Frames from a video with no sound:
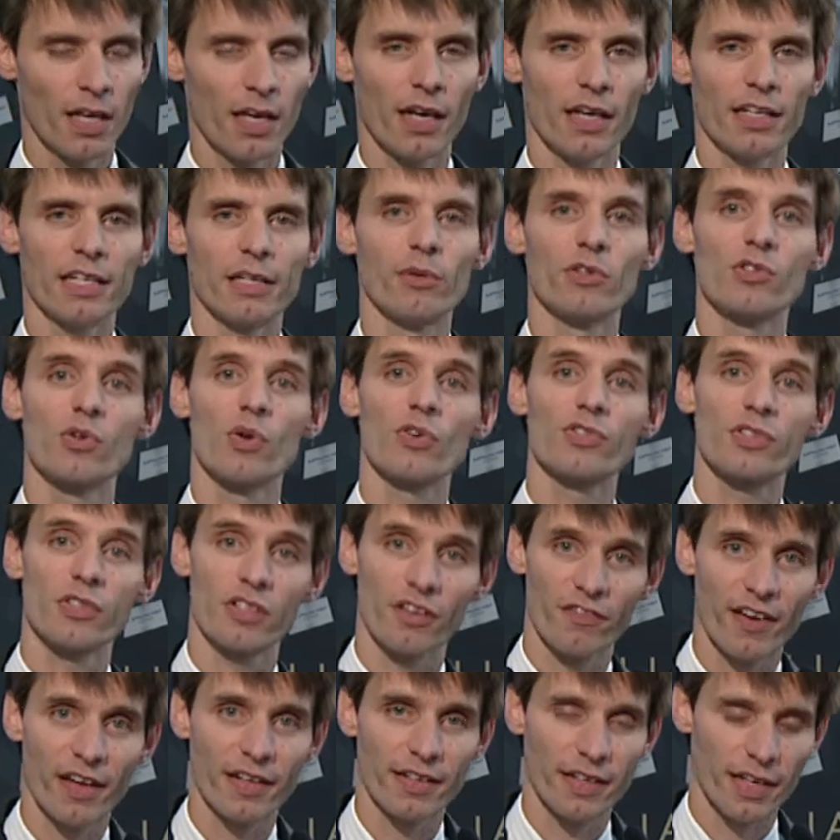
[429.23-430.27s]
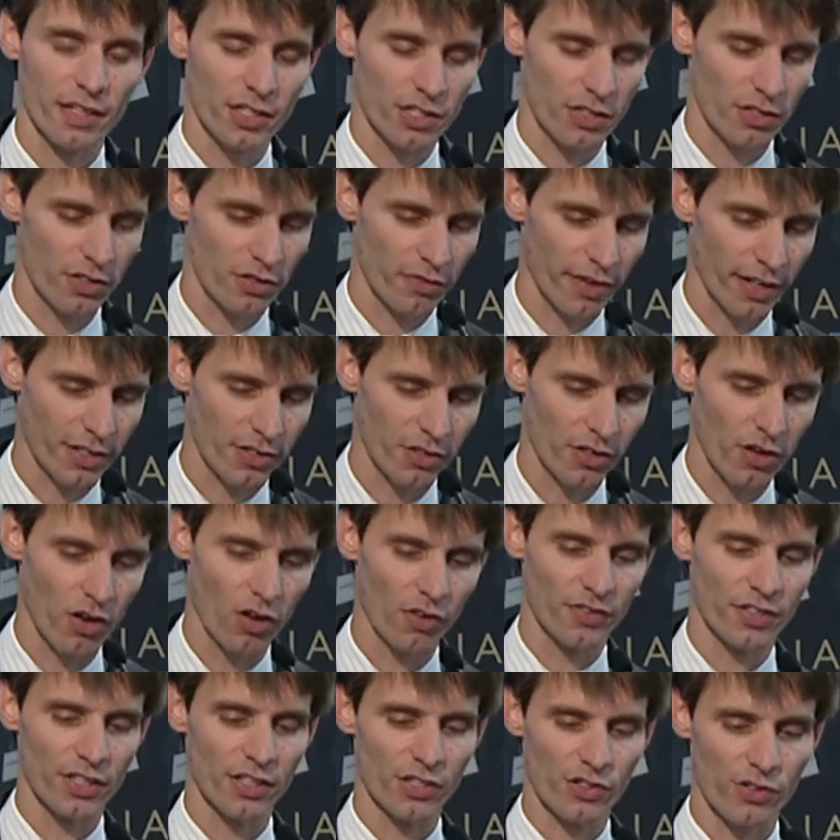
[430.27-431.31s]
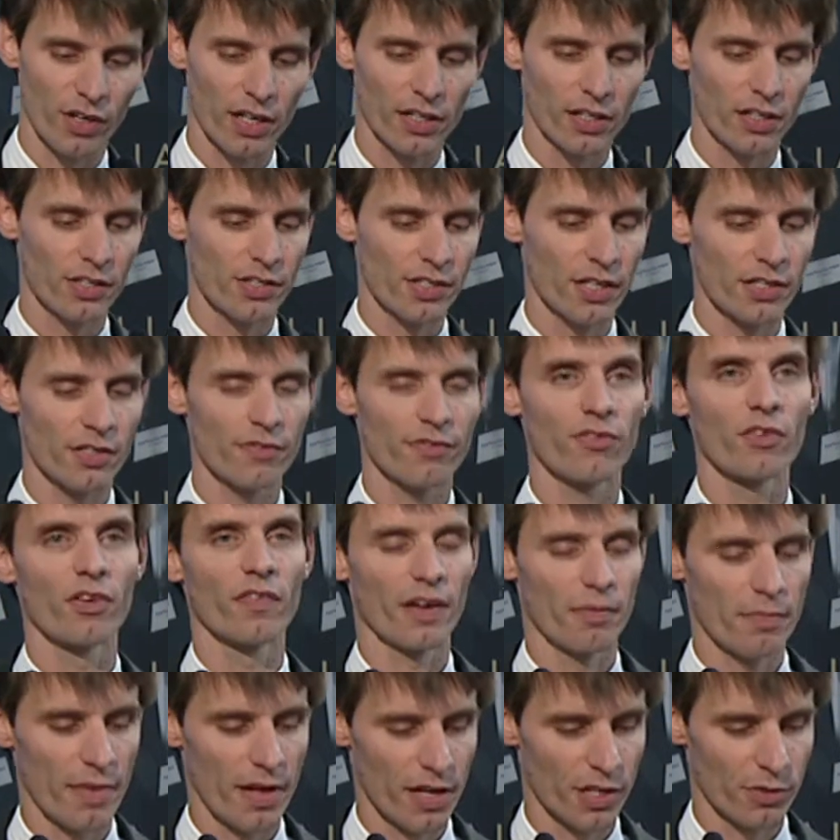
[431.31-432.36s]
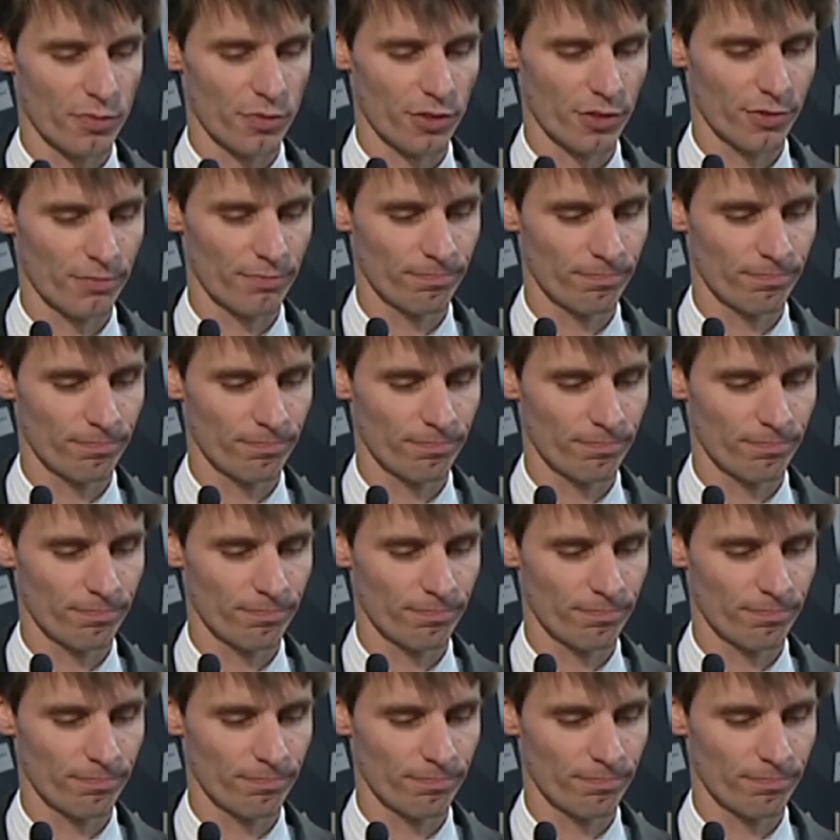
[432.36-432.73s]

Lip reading: and he was also the foundation director of the Australian Centre for Event Management.